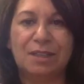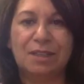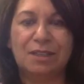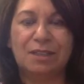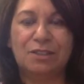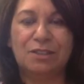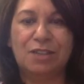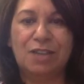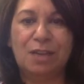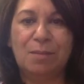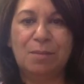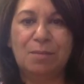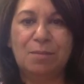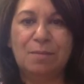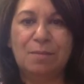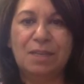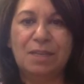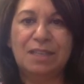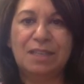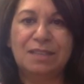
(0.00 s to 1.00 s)

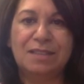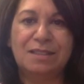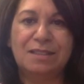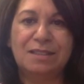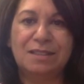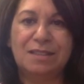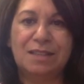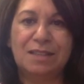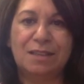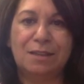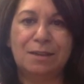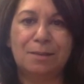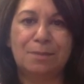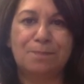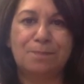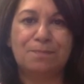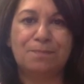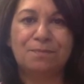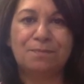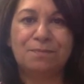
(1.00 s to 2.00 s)
Shame is
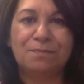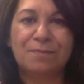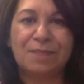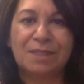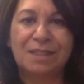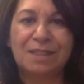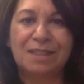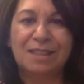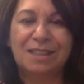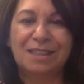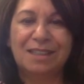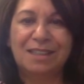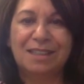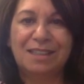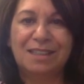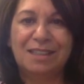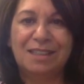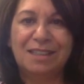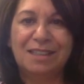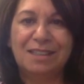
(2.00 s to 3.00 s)

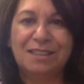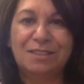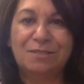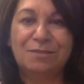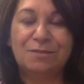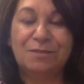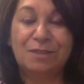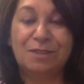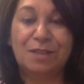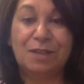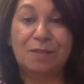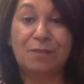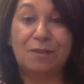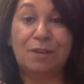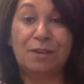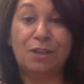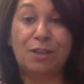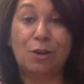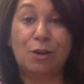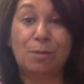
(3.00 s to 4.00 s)
a
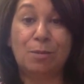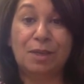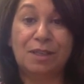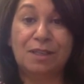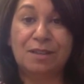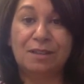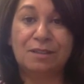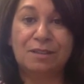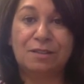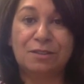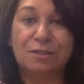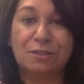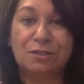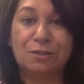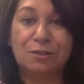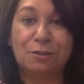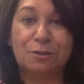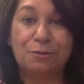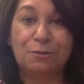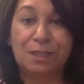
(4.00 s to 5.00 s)
very common
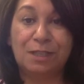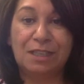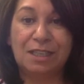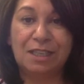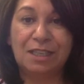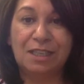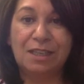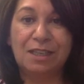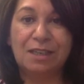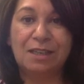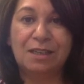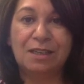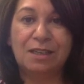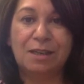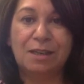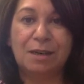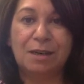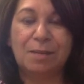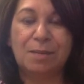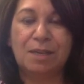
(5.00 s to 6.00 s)
sort of feeling
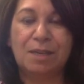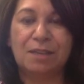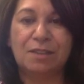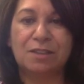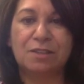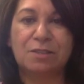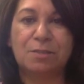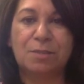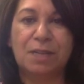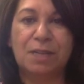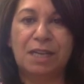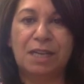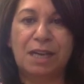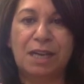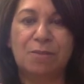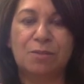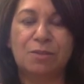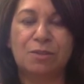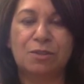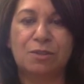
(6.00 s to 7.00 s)
amongst many
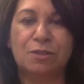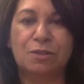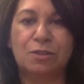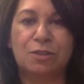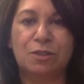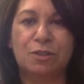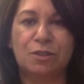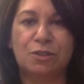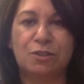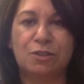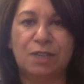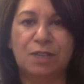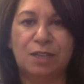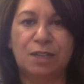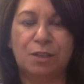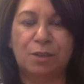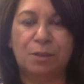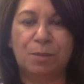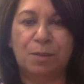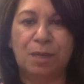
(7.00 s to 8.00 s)
Aboriginal and Torres Strait
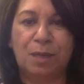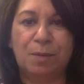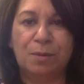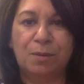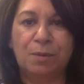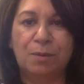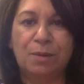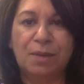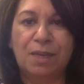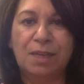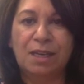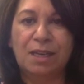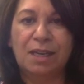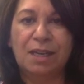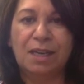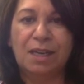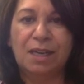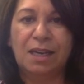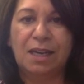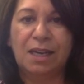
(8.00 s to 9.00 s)
Islander people.
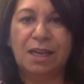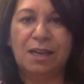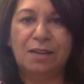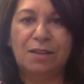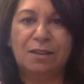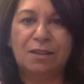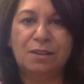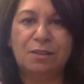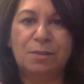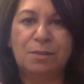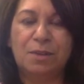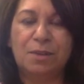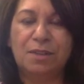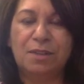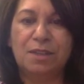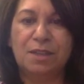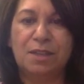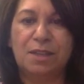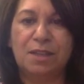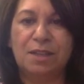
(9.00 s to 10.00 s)
And I suppose
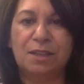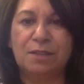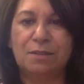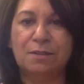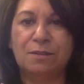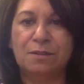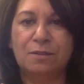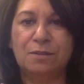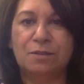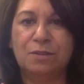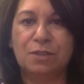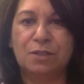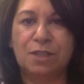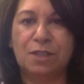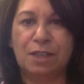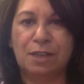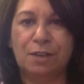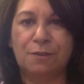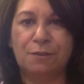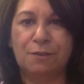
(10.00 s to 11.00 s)
the thing to
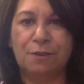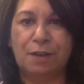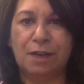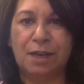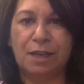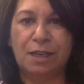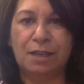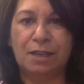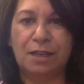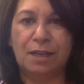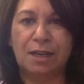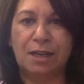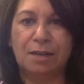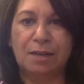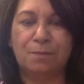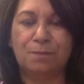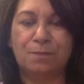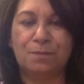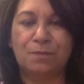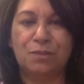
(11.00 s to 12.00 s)
clarify
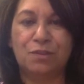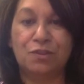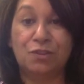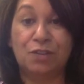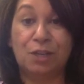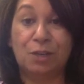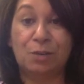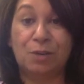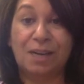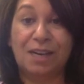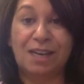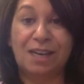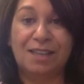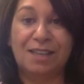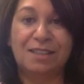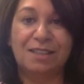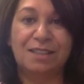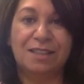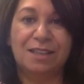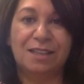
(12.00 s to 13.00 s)
straight away
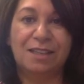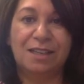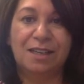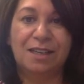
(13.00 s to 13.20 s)
is that